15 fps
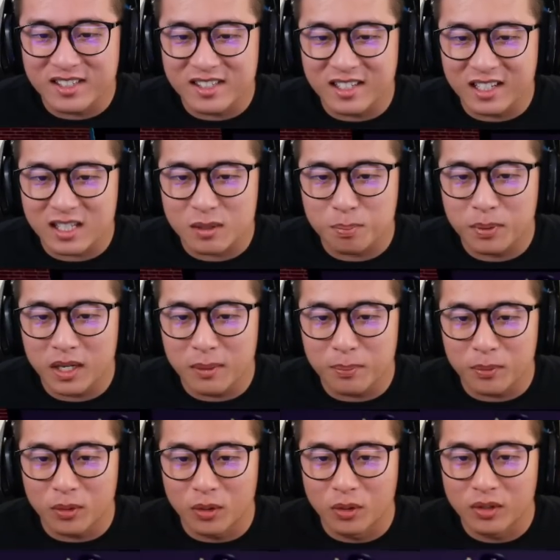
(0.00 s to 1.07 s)
six
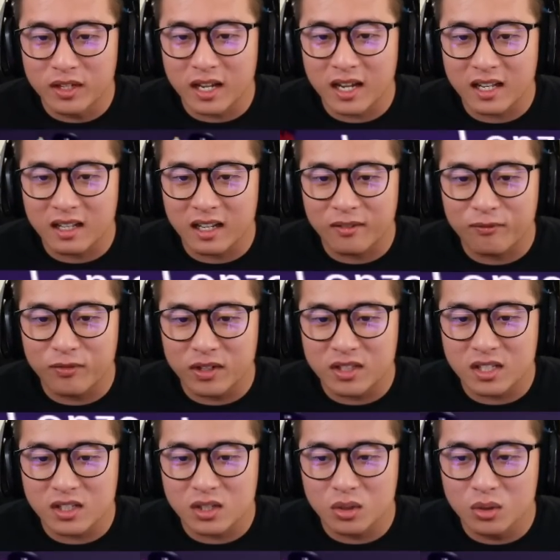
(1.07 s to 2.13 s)
people that had like
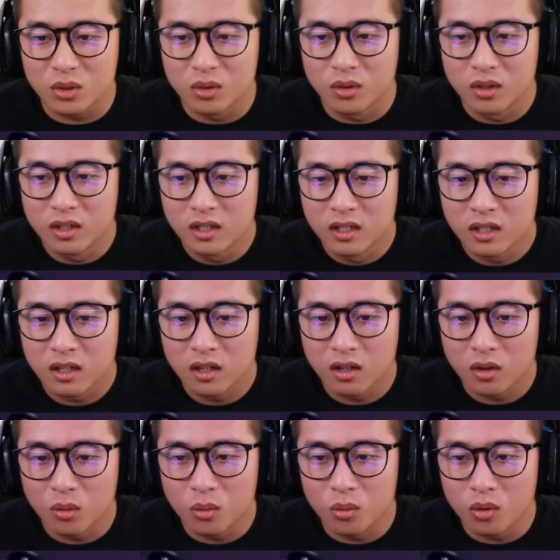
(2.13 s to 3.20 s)
52.
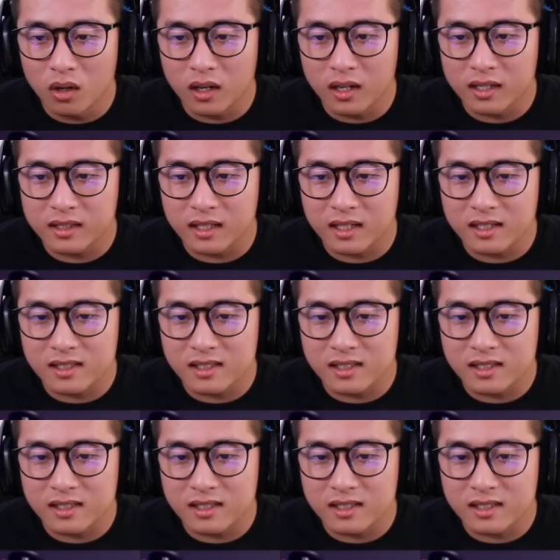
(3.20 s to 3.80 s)
What? That